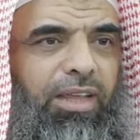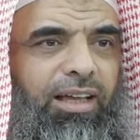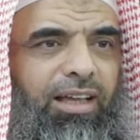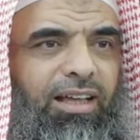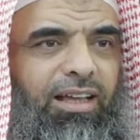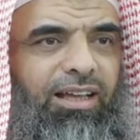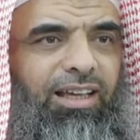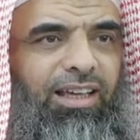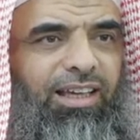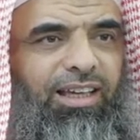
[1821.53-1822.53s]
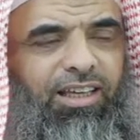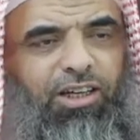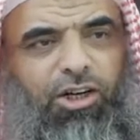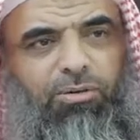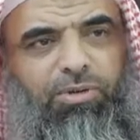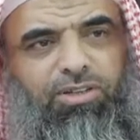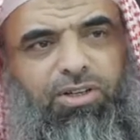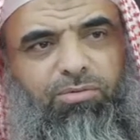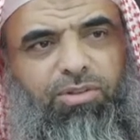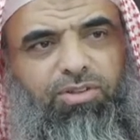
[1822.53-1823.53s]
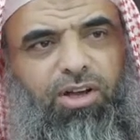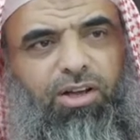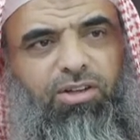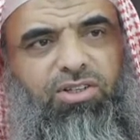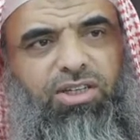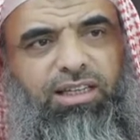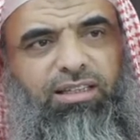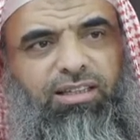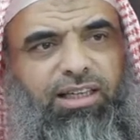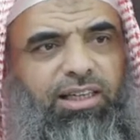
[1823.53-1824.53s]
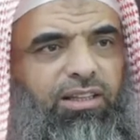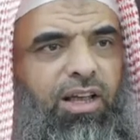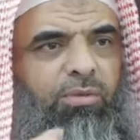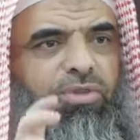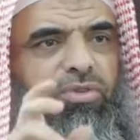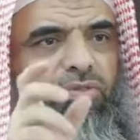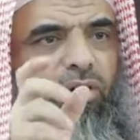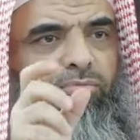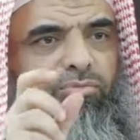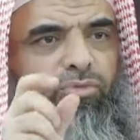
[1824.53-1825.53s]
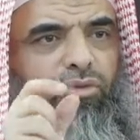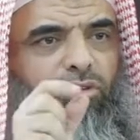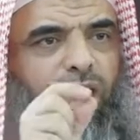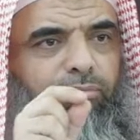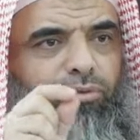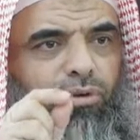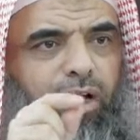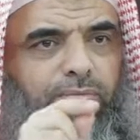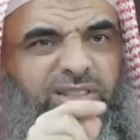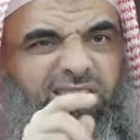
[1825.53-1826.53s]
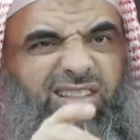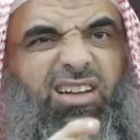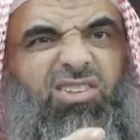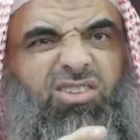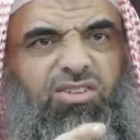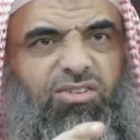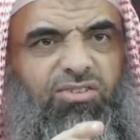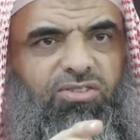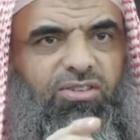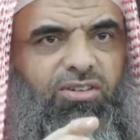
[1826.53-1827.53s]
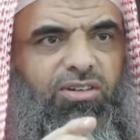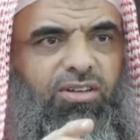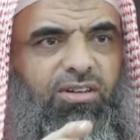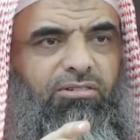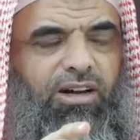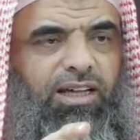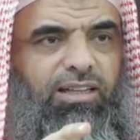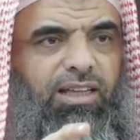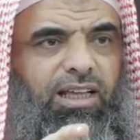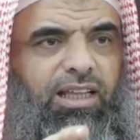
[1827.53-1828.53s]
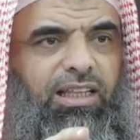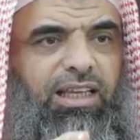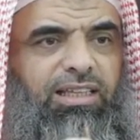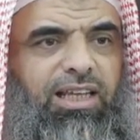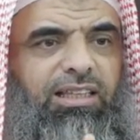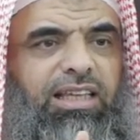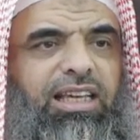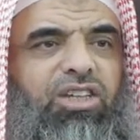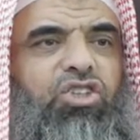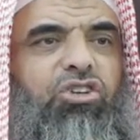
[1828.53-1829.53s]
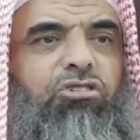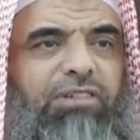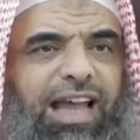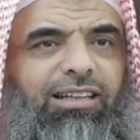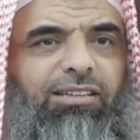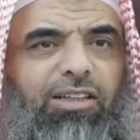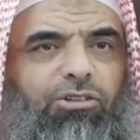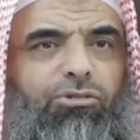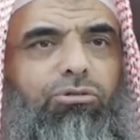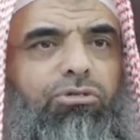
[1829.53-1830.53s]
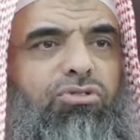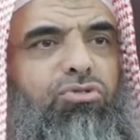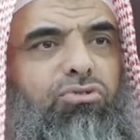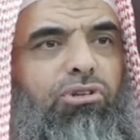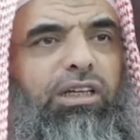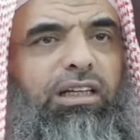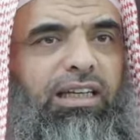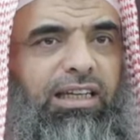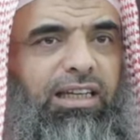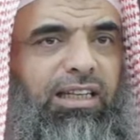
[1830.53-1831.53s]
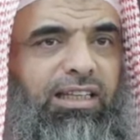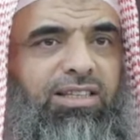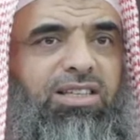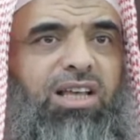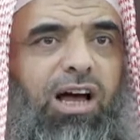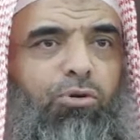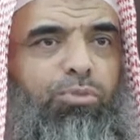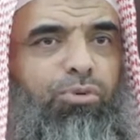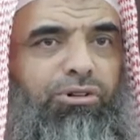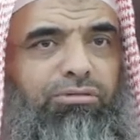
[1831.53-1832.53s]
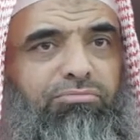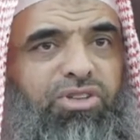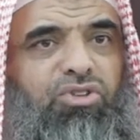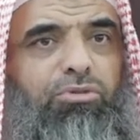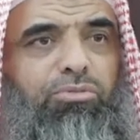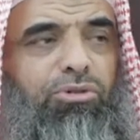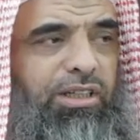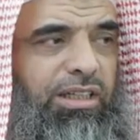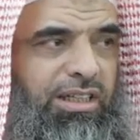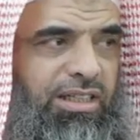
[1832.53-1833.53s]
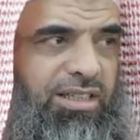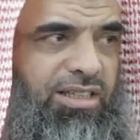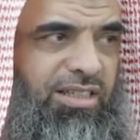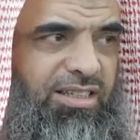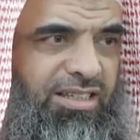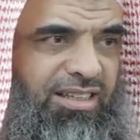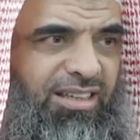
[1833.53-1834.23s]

uh, in Arabic, some of the scholars said it comes from turab. Turab is dust, right? They said he is connected to the soil. This is how poor and miserable he is.